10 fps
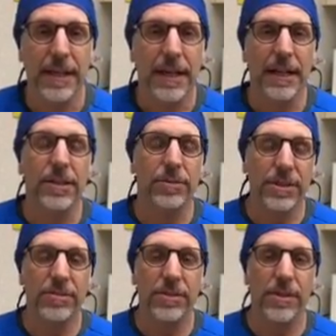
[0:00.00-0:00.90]
And the
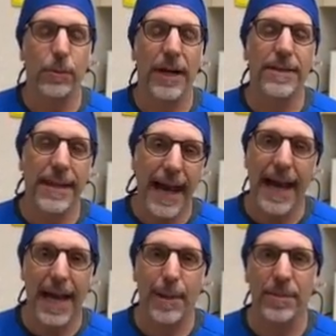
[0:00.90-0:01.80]
reason why that
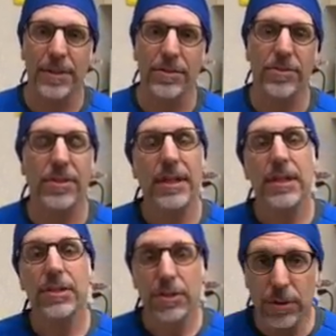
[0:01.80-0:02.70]
happens,
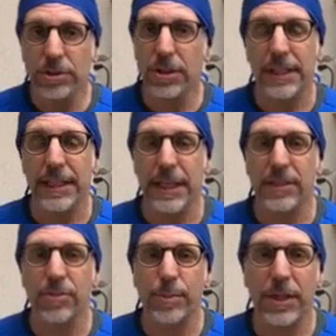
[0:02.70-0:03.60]
usually
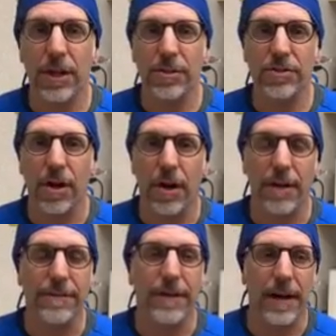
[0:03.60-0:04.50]
it's because
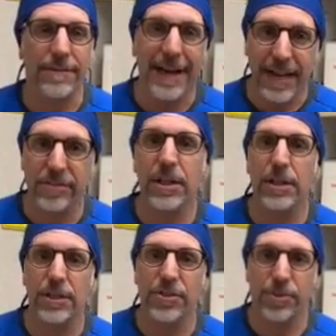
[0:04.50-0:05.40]
of a
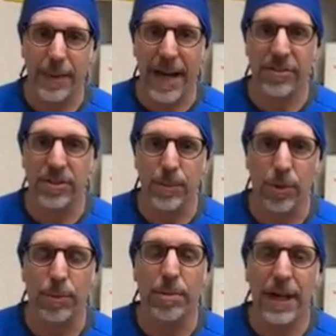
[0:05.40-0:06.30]
vascular spasm
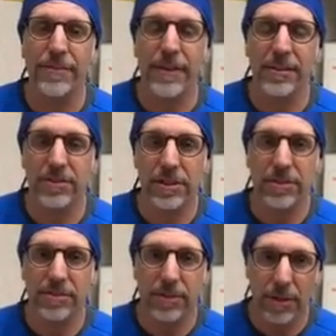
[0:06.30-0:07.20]
or blood
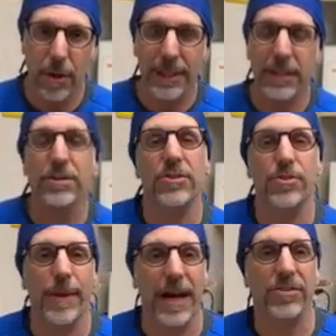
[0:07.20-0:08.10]
vessels going into
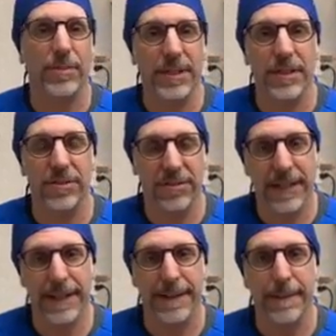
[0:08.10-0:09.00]
spasm in the
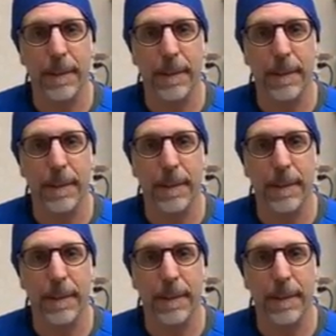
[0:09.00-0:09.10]
skin.